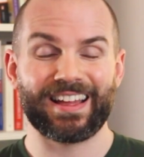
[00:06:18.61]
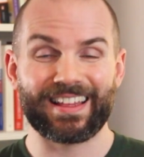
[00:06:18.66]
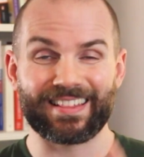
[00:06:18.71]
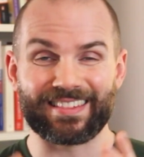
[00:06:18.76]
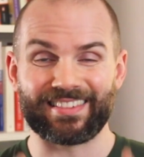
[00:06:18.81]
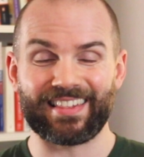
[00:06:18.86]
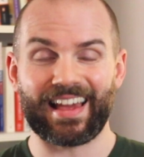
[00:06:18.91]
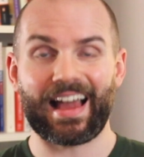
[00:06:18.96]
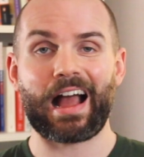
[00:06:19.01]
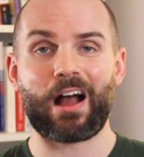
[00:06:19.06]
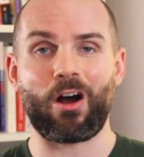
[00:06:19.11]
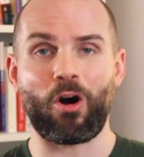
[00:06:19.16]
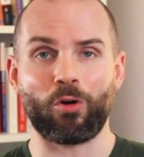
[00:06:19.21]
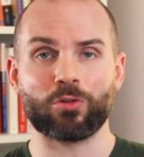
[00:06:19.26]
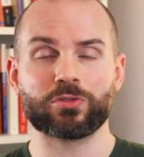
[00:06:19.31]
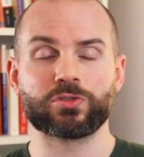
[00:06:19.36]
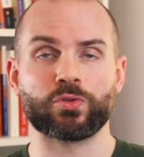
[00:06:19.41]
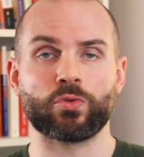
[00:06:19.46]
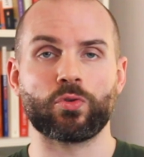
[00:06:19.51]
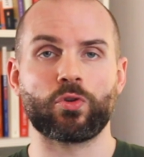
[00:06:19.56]
That
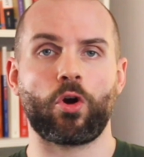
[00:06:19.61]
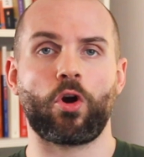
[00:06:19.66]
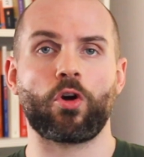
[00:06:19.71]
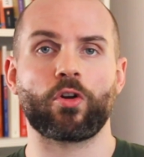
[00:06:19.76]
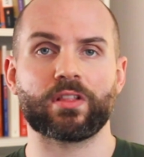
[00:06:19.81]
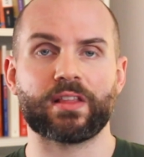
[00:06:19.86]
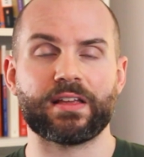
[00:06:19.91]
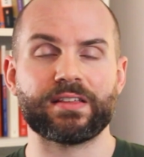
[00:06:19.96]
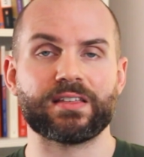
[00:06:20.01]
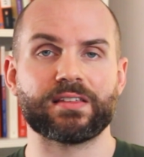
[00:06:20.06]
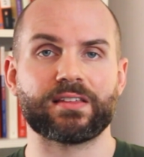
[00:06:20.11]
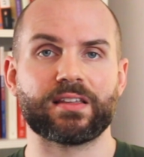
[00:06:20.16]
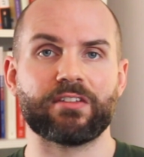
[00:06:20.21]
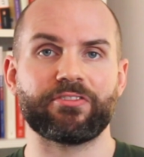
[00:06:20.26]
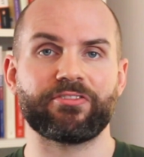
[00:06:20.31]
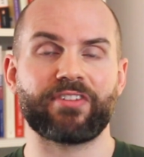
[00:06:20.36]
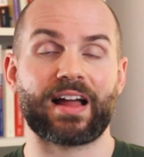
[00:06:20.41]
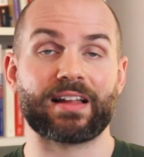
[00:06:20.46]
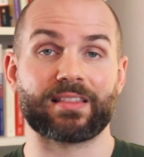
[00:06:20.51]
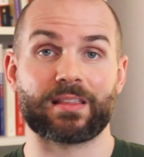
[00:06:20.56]
also correlated to the
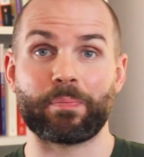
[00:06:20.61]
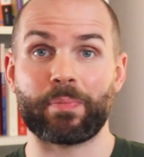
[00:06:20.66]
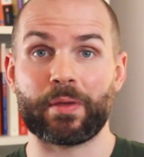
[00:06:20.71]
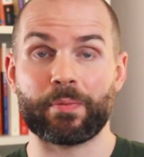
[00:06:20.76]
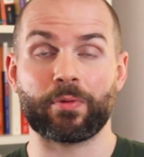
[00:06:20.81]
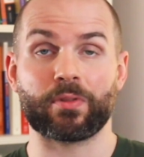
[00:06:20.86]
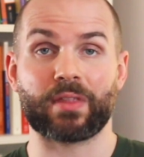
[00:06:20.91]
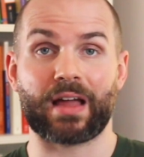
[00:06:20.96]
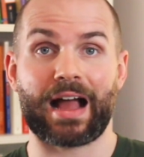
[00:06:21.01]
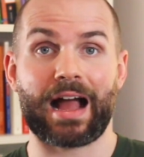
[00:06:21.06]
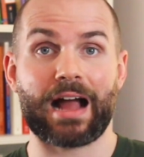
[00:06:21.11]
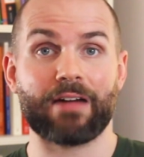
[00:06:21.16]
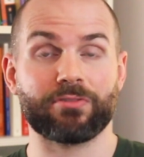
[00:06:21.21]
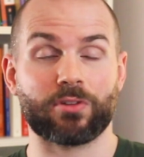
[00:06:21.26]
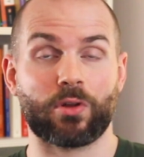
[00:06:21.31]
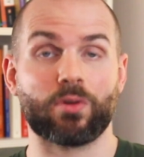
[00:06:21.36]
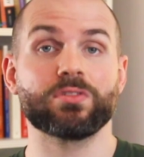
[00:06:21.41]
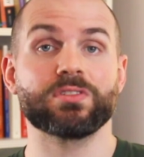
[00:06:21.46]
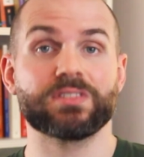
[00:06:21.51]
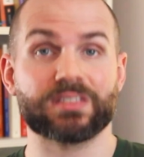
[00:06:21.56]
fact that people that have
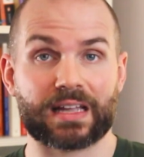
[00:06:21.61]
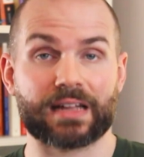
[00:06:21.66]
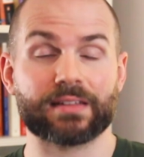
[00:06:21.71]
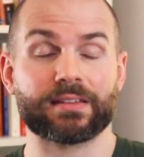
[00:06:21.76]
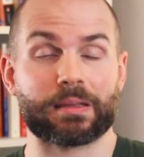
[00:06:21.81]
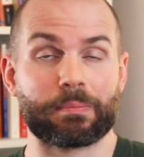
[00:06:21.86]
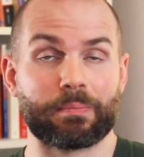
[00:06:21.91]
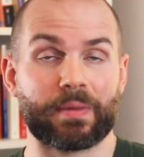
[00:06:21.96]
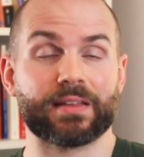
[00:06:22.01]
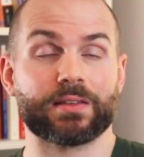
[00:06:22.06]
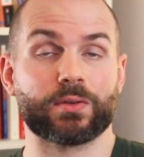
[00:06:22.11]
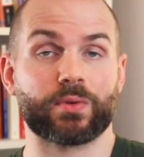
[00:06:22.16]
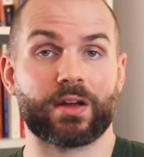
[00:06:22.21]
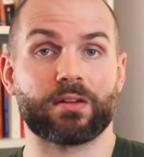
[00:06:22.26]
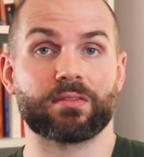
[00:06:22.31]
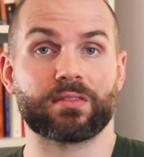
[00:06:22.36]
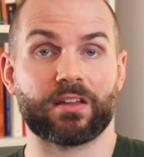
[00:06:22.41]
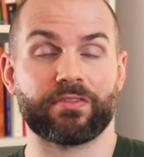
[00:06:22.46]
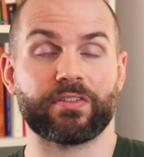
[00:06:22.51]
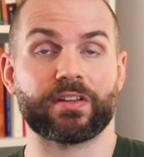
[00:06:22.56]
long-standing mental
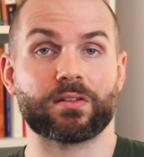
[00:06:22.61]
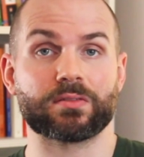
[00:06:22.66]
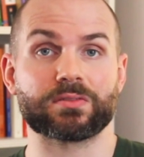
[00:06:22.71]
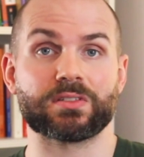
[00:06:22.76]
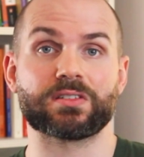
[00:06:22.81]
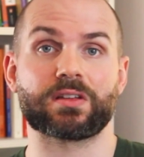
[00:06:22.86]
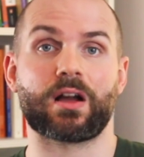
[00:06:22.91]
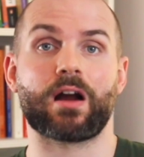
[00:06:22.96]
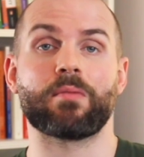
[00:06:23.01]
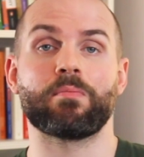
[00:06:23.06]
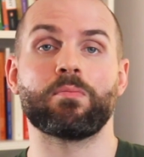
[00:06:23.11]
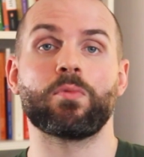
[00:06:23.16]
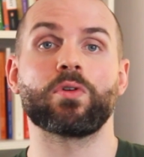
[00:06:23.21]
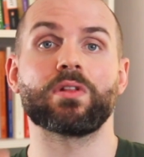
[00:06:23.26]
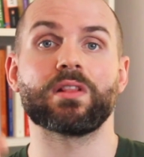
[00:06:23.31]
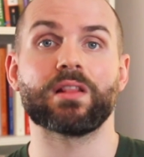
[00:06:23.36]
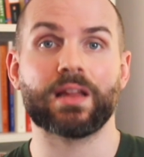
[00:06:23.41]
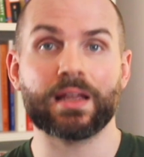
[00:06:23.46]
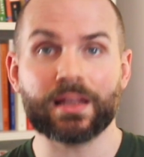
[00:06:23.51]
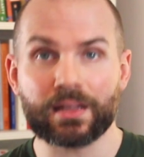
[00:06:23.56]
health difficulties are more
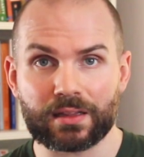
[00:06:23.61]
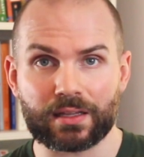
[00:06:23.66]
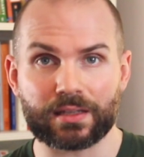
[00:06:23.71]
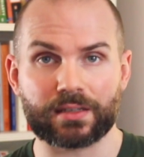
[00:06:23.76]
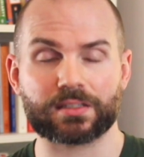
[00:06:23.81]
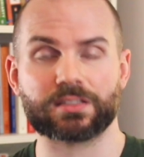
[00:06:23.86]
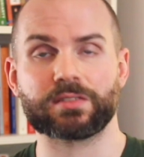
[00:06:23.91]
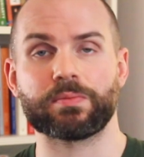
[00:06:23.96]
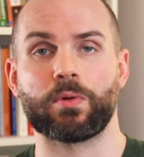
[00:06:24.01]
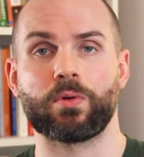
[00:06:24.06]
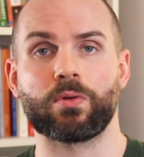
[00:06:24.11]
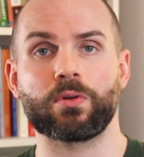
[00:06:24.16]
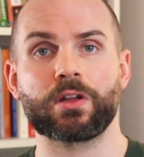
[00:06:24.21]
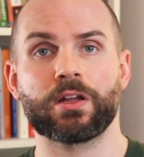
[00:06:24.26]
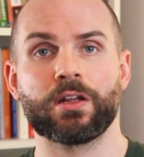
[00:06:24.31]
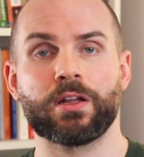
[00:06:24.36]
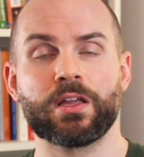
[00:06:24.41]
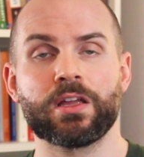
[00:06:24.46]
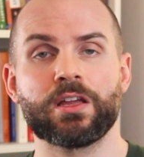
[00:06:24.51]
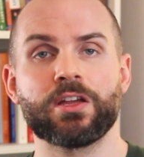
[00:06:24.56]
likely to smoke,
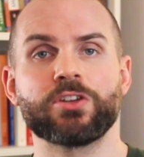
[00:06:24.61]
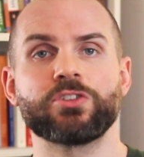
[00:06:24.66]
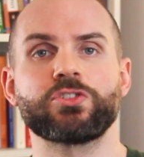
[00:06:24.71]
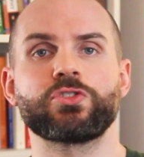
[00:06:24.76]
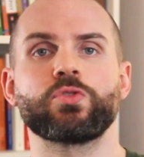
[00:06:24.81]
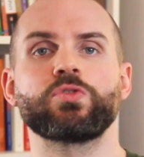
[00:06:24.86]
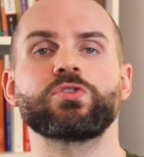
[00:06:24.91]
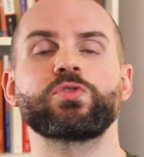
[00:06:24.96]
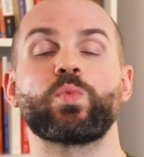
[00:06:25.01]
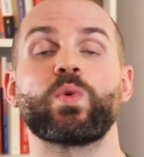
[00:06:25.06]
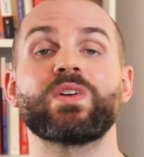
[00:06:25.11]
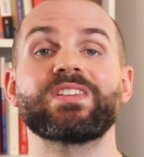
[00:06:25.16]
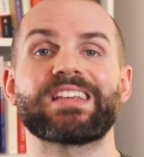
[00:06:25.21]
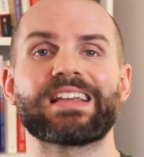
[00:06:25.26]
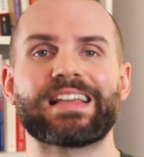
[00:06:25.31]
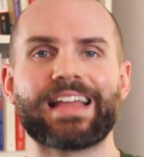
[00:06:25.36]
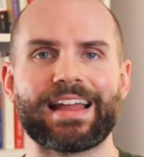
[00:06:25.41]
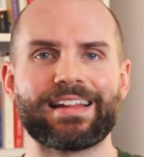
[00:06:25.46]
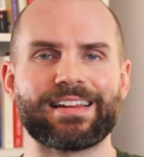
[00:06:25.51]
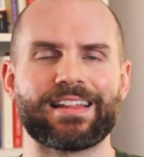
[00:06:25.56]
shows once
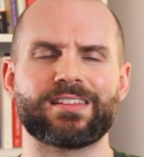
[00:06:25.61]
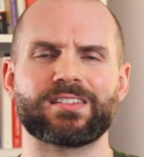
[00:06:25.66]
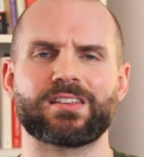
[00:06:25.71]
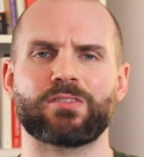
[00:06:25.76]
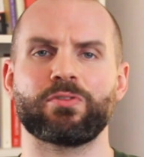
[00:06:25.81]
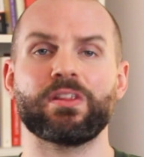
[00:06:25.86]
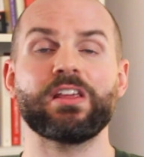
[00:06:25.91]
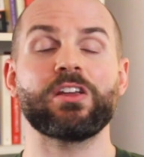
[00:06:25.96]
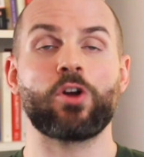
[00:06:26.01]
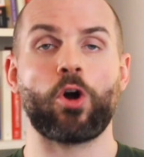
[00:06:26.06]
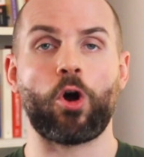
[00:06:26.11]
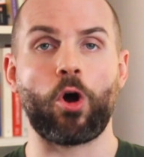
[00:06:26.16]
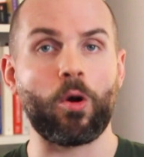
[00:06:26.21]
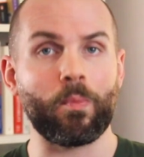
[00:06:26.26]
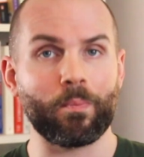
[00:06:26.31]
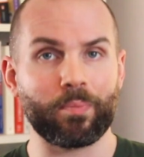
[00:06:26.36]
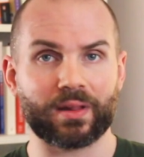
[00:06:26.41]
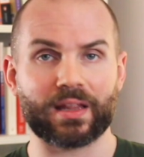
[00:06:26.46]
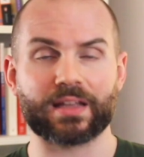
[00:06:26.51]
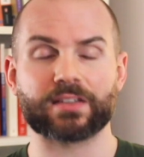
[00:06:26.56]
again that there's a really
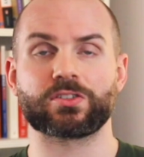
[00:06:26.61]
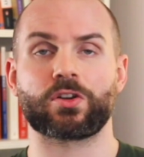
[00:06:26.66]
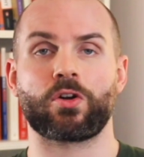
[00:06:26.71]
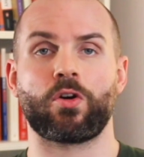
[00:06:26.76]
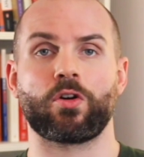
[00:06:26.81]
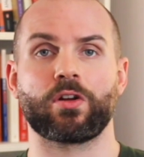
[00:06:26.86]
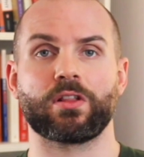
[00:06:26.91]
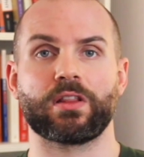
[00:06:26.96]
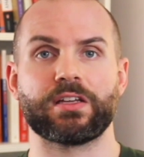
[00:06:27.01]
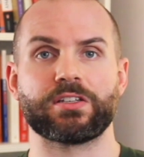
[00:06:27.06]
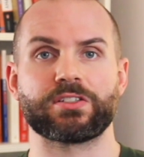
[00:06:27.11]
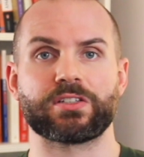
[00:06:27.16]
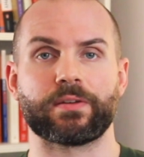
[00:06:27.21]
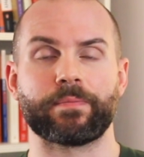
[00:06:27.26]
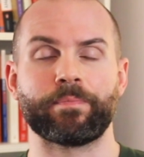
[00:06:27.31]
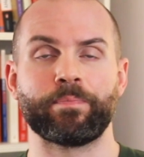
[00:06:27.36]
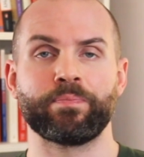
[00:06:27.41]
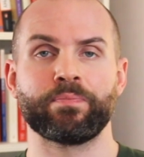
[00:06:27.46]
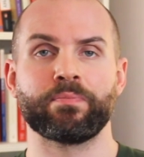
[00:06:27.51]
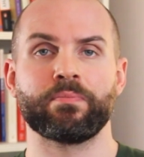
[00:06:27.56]
complex correlation
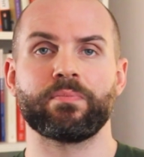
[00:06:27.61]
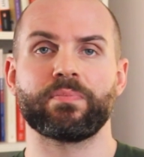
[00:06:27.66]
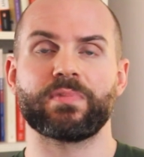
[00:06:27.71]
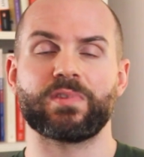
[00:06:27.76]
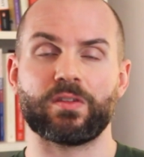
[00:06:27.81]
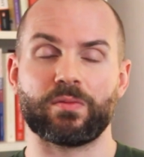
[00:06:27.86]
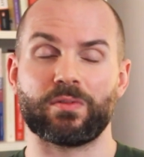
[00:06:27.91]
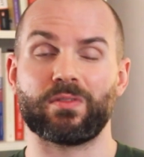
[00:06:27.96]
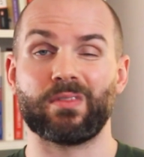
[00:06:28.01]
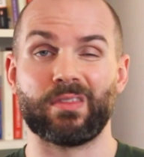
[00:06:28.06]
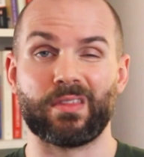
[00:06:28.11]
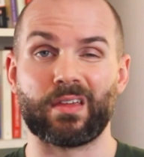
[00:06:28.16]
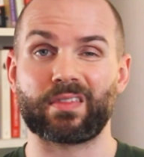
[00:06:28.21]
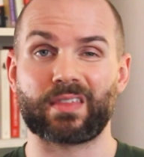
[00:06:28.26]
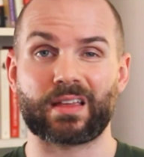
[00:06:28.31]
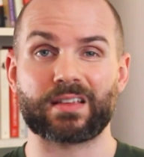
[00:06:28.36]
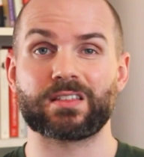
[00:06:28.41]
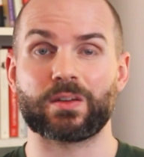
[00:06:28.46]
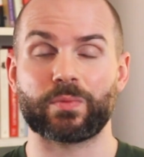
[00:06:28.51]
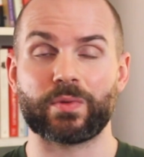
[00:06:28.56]
to the
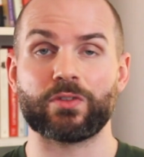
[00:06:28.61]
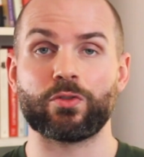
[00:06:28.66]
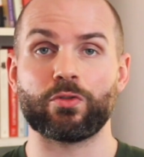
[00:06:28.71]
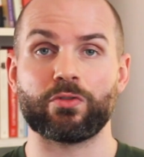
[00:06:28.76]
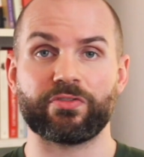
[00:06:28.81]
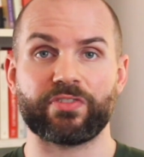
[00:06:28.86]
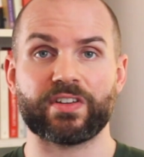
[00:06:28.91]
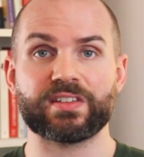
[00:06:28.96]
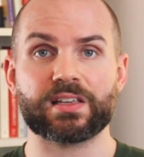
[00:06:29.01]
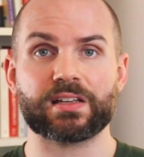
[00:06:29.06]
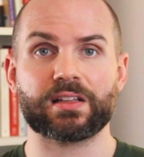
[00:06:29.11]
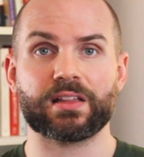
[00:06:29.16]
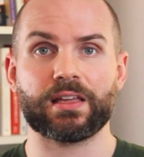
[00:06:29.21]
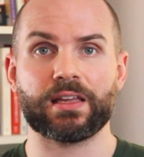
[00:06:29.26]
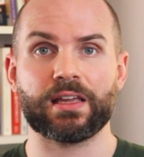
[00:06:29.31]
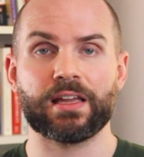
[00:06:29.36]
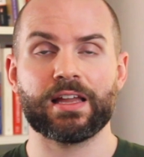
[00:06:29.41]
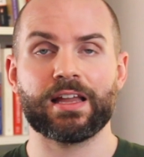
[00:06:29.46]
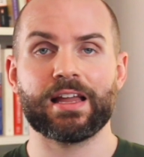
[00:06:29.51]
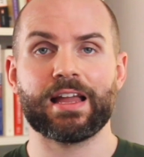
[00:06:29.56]
things that we do physically
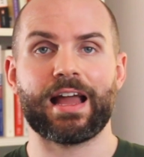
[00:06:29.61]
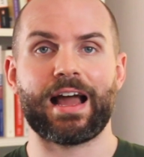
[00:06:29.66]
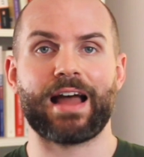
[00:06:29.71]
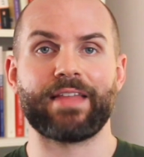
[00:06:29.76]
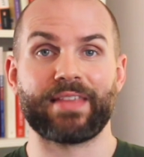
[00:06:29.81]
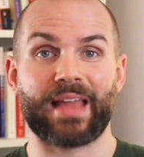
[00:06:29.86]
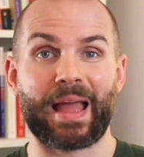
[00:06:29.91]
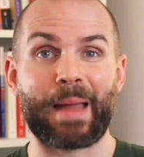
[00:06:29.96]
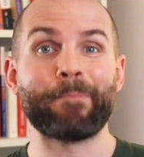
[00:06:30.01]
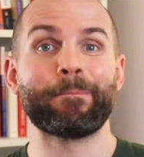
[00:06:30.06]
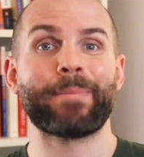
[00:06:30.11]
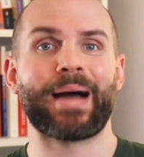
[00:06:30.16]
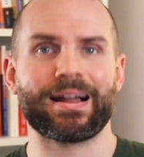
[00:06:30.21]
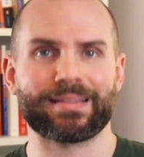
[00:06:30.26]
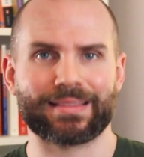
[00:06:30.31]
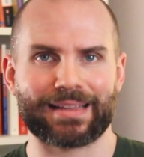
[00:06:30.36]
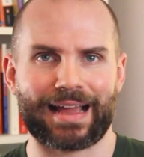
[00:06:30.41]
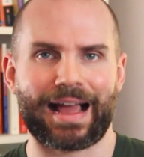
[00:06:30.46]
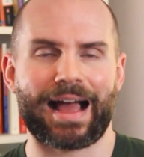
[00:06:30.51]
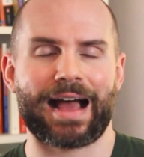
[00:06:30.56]
and the
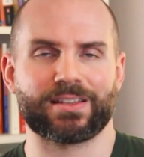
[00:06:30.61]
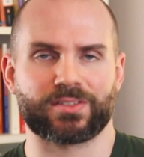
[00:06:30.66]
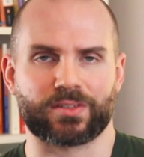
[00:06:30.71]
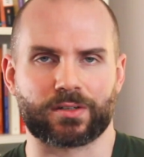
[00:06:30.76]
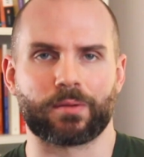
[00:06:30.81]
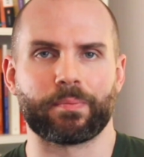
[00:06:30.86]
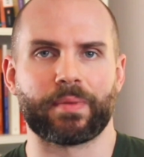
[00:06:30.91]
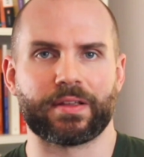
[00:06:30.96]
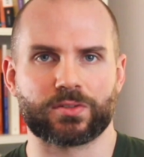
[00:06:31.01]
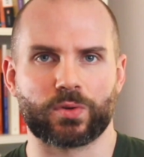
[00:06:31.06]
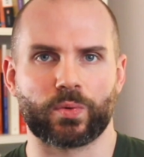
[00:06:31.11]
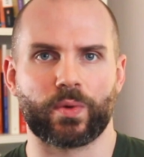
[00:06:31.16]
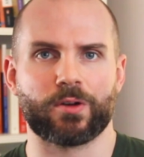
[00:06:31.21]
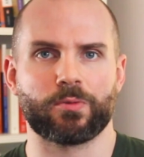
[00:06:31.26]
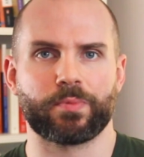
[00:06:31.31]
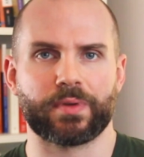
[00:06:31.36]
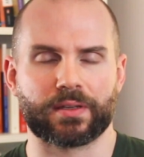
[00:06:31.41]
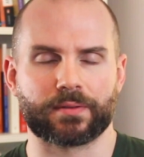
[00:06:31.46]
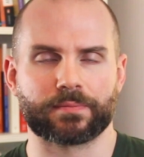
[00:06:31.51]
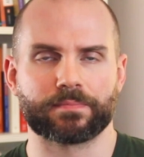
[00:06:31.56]
impact that it has on our mental
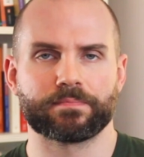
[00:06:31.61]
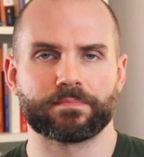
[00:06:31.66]
well-being.